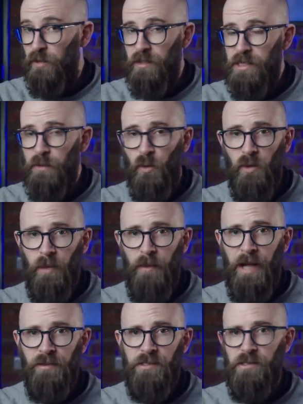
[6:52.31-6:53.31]
Only small
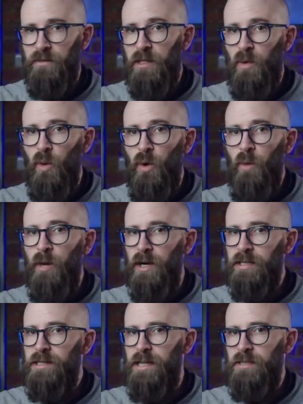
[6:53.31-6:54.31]
amounts of the ore
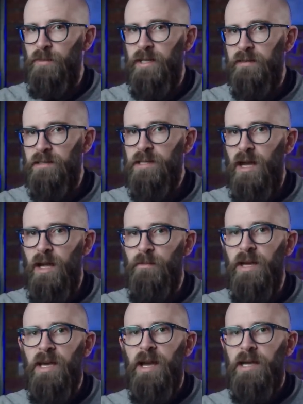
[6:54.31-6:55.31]
were accessible at the
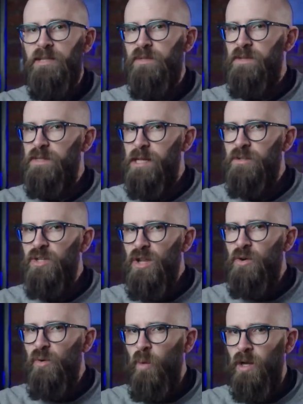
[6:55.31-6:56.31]
time, and it was of such
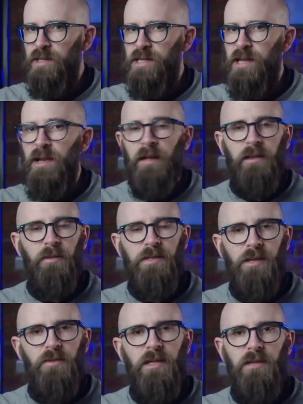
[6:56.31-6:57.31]
low quality that it
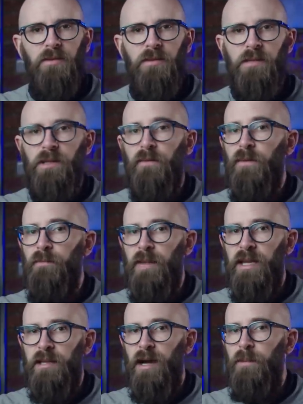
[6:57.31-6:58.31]
was only used for
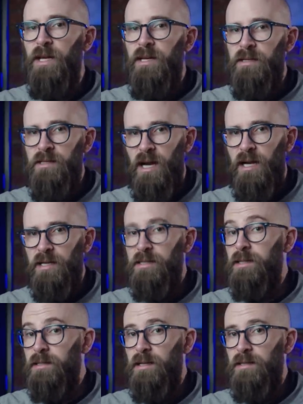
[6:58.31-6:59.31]
makeup,
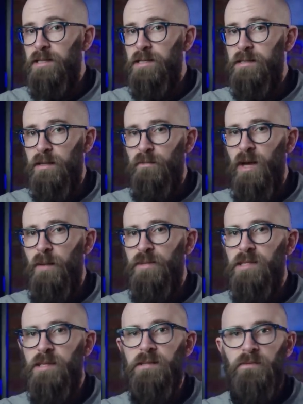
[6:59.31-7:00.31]
dyes, and artistic
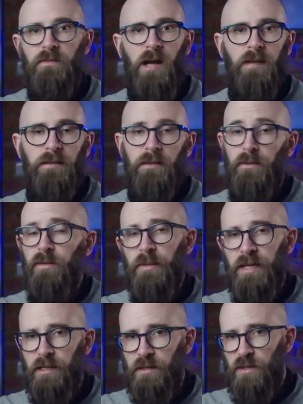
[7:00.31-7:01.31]
purposes rather than for
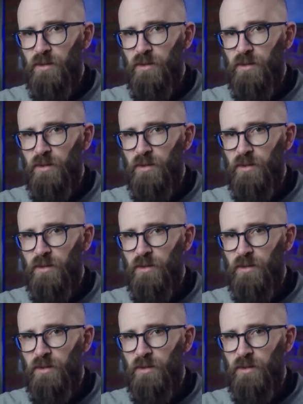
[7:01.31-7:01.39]
making